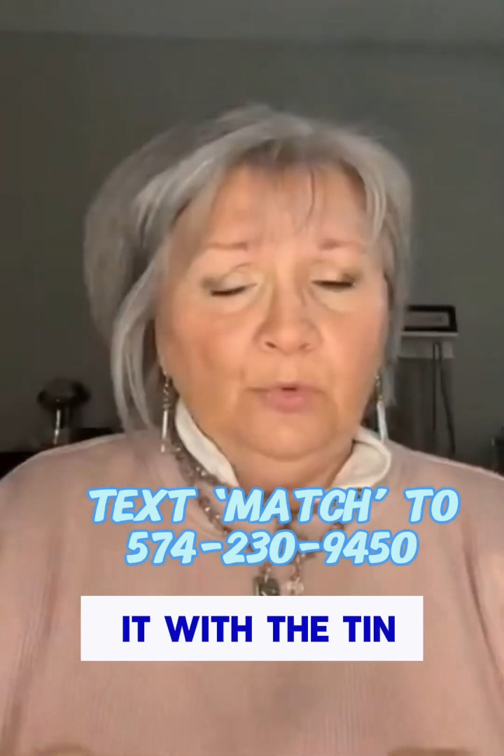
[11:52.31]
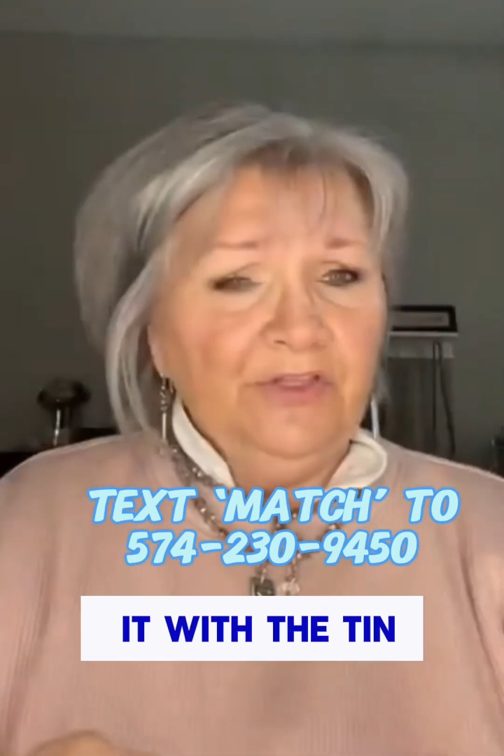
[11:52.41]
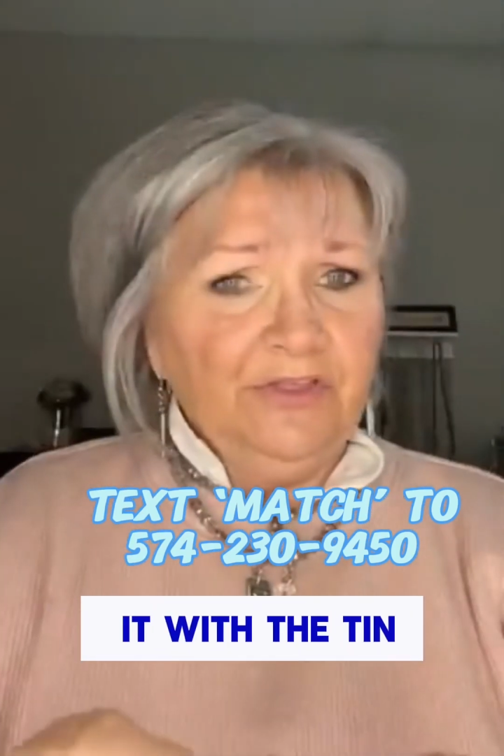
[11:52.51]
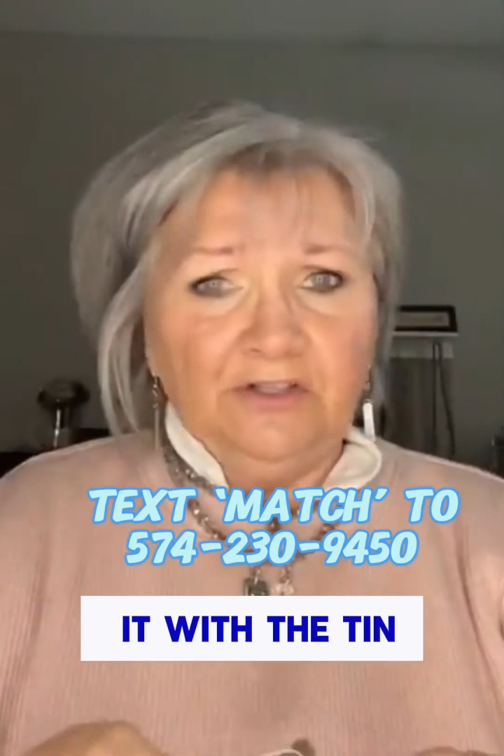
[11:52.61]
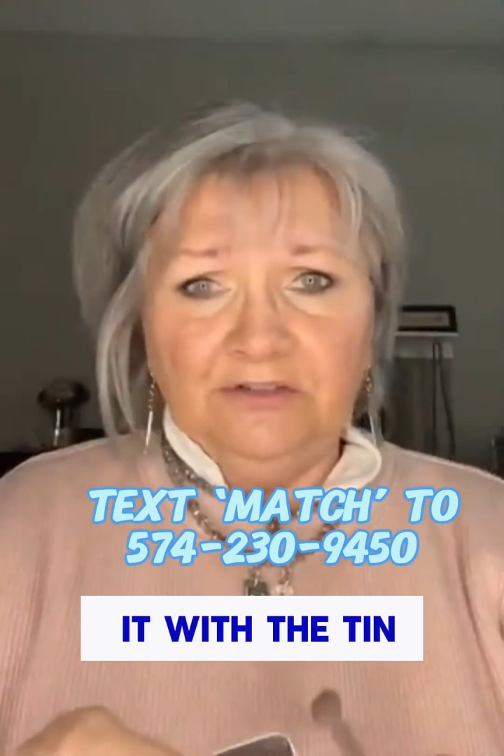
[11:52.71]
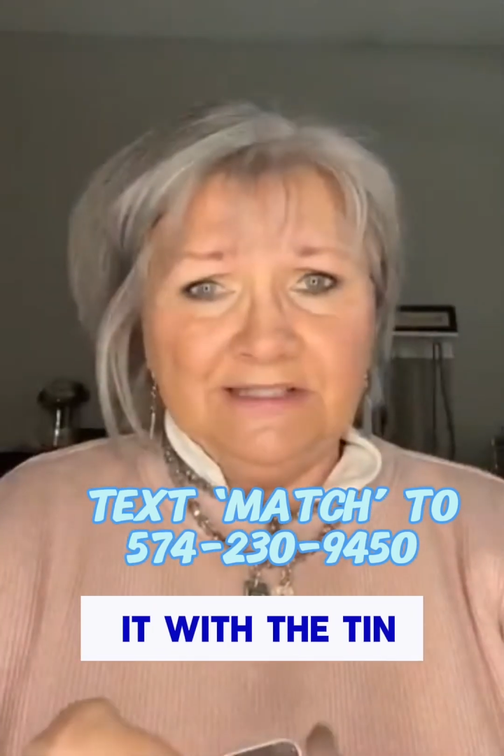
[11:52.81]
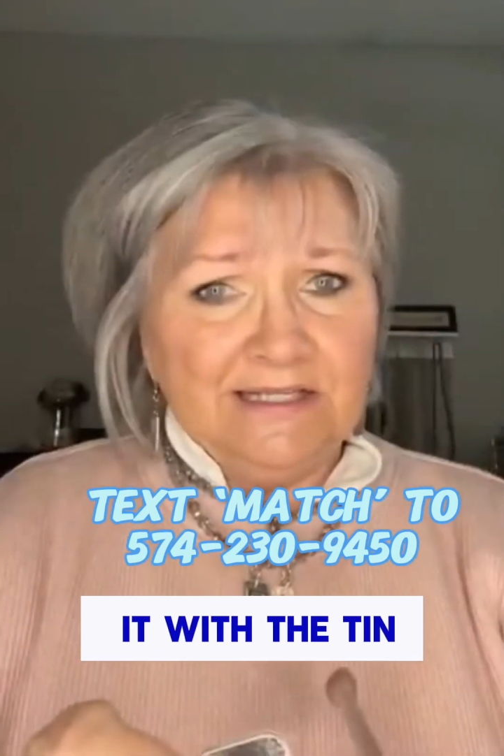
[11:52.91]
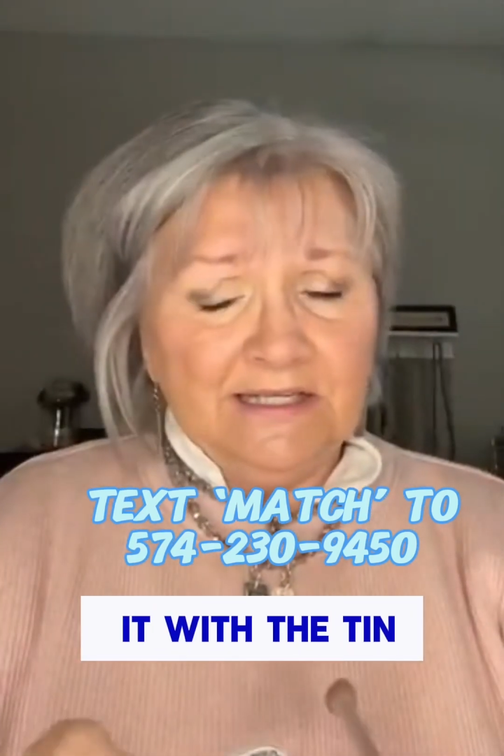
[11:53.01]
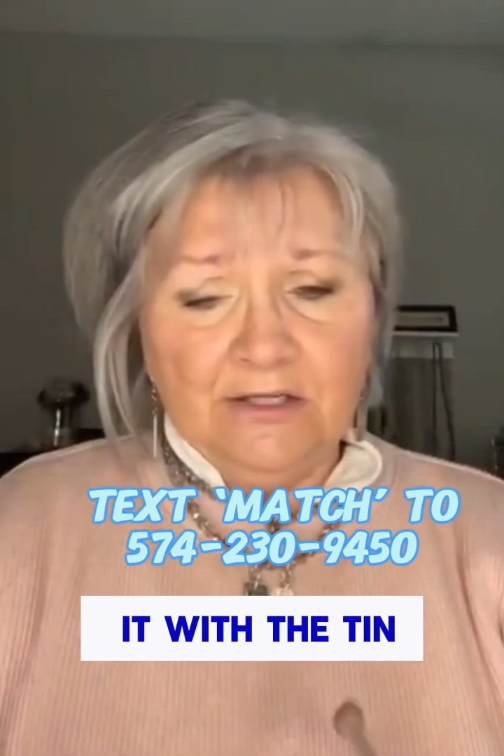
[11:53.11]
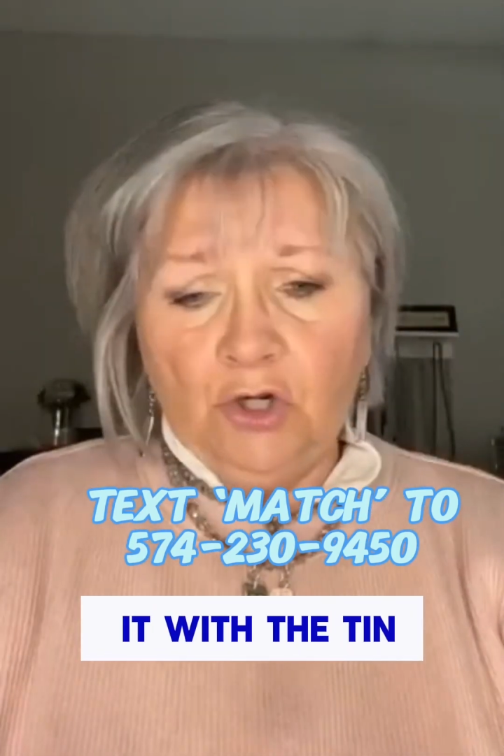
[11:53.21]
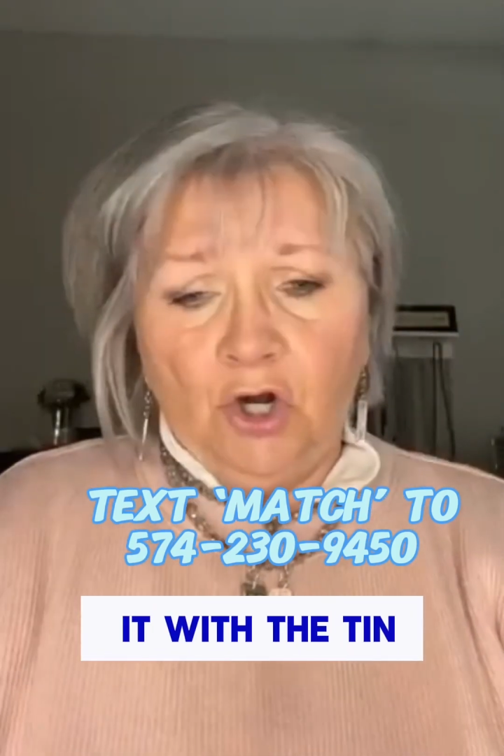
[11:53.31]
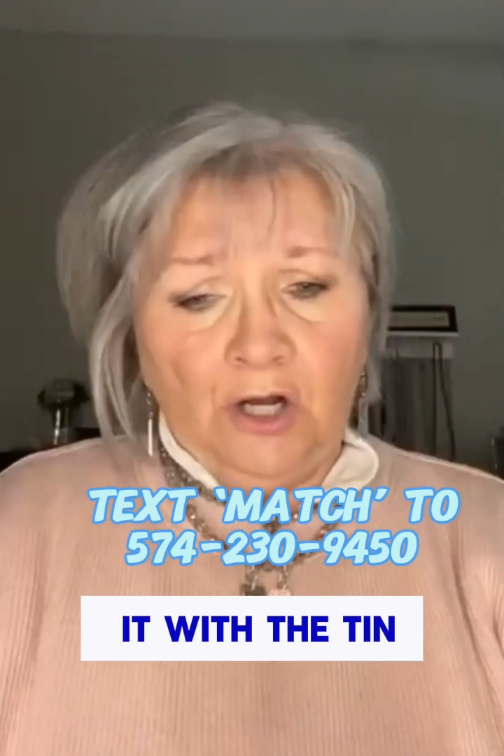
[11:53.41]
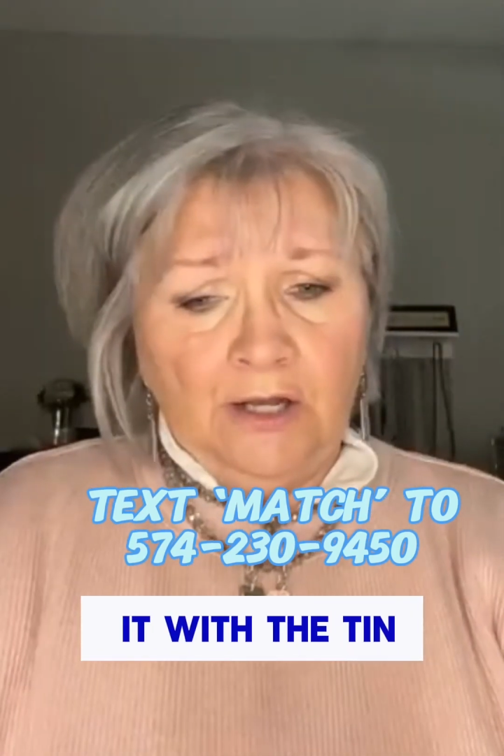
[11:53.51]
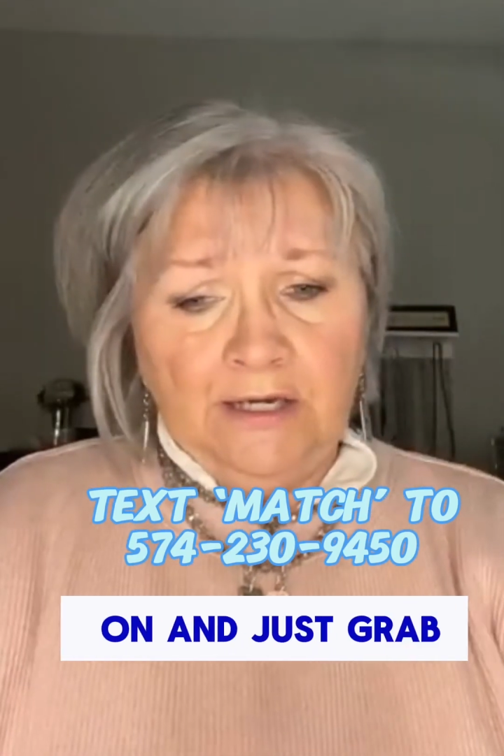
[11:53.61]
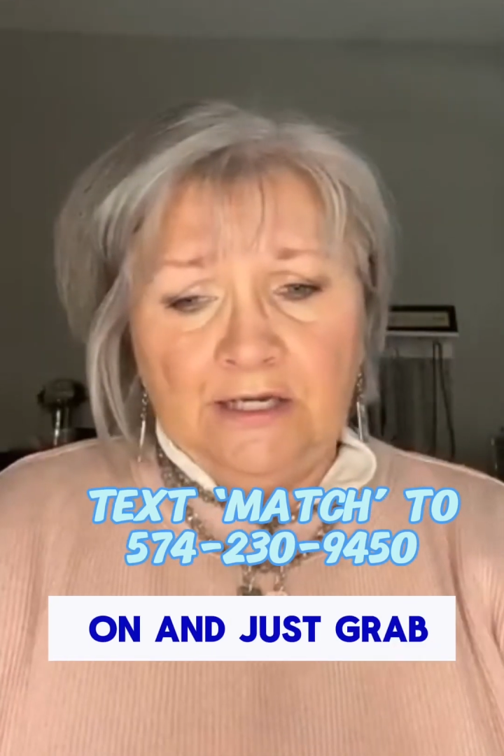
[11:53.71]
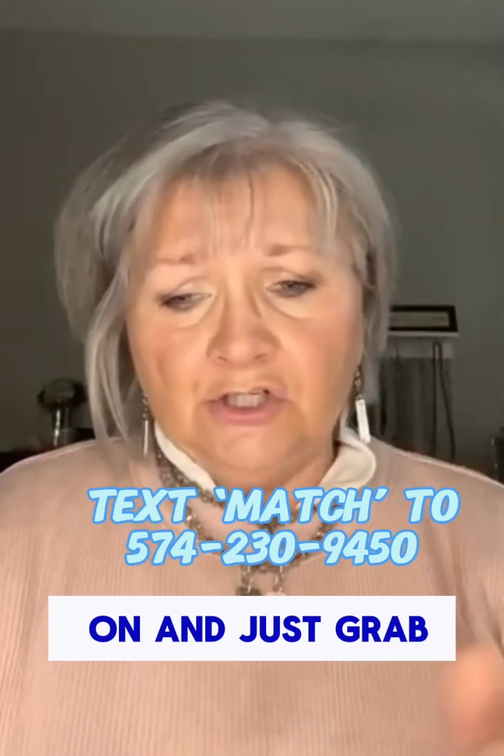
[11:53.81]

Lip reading: with the tin on